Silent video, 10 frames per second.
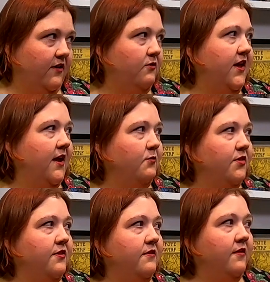like you can
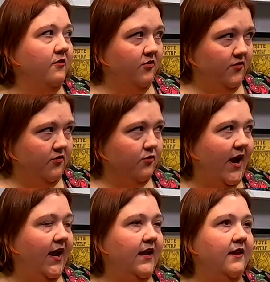with Dungeons and
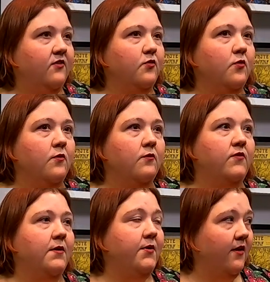Dragons or
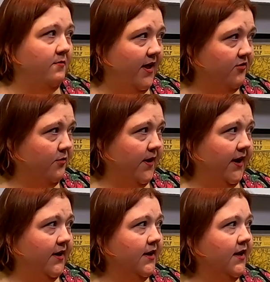Vampire the
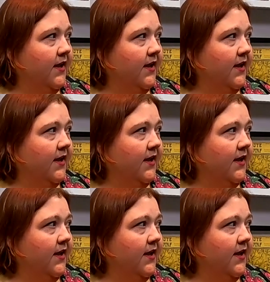Masquerade.